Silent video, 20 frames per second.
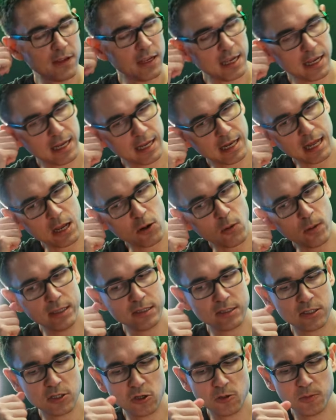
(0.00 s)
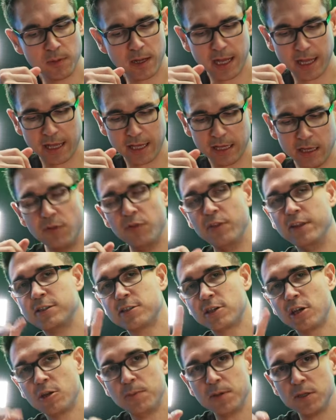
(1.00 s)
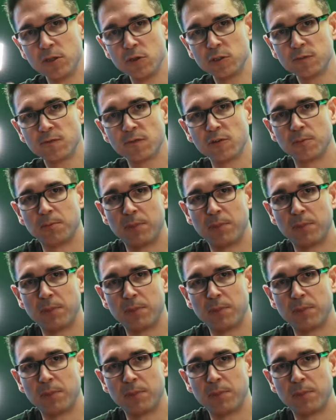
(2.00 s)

And I went to my this could be useful